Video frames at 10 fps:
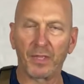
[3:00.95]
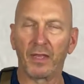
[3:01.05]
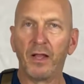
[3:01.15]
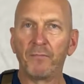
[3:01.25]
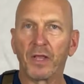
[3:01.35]

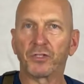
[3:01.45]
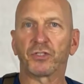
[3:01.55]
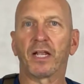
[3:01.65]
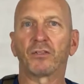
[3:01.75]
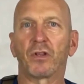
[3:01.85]
a
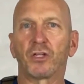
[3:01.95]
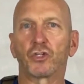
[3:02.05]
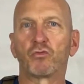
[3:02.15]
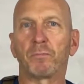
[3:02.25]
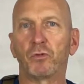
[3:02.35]
standardized
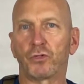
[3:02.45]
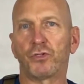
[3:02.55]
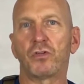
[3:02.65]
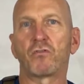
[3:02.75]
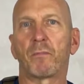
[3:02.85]
grip, your
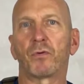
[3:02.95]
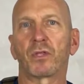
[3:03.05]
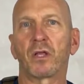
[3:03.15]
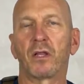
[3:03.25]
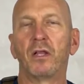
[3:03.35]
shooting grip on the
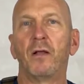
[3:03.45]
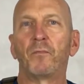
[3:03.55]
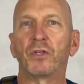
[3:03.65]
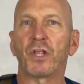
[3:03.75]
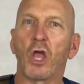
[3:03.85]
gun,
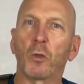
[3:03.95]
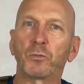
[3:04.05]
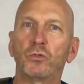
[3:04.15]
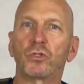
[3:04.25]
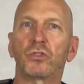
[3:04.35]
is it helps
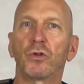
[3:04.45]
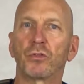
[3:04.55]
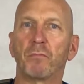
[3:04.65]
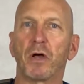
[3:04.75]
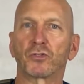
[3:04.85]
you steer the
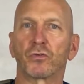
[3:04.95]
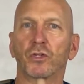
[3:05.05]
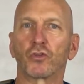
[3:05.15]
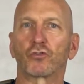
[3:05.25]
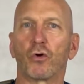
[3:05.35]
muzzle and
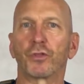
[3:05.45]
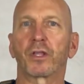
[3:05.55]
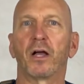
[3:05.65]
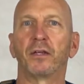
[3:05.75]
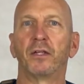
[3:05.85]
control the
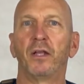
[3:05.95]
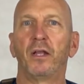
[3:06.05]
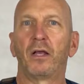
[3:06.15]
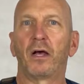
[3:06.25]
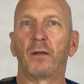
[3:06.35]
gun,
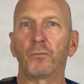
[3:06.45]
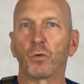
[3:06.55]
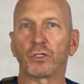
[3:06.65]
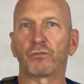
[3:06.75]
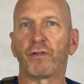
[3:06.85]

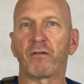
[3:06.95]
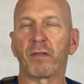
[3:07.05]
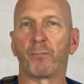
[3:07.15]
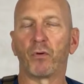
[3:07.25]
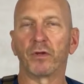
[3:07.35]
which is very
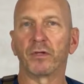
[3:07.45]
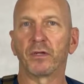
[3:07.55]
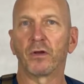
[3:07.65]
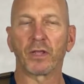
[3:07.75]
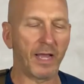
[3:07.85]
important,
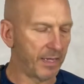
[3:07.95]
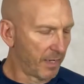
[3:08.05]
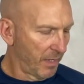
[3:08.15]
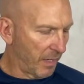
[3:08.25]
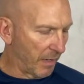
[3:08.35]
okay?
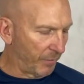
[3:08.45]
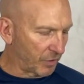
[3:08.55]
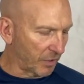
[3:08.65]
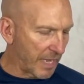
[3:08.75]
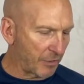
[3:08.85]
This
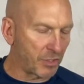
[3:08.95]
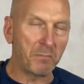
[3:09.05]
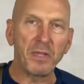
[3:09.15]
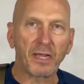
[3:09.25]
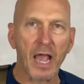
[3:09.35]
allows you to
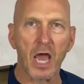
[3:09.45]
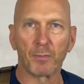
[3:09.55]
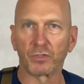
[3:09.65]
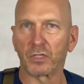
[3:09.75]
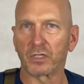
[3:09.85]
be
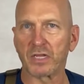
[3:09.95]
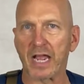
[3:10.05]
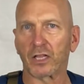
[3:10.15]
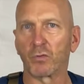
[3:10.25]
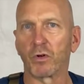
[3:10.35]
accountable to
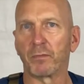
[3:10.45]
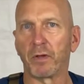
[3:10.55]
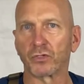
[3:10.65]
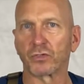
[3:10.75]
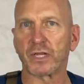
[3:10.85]
exactly where the
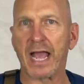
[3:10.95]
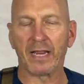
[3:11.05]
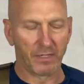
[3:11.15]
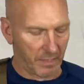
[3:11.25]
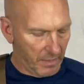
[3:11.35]
muzzle's
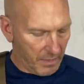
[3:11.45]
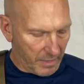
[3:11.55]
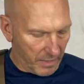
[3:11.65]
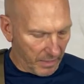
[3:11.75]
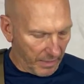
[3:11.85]
at,
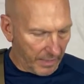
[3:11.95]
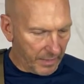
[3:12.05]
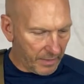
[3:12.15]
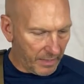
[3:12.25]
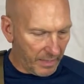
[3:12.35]

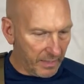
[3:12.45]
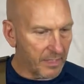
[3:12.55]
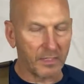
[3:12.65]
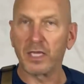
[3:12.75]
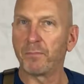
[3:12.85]

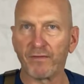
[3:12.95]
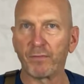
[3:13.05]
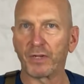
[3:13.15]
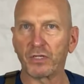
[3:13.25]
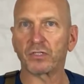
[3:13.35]
and keep
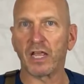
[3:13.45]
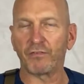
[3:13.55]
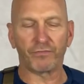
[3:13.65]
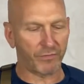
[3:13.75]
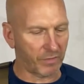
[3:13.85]
everybody
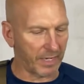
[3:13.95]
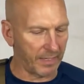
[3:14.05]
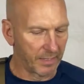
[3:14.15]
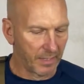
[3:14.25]
safe, okay?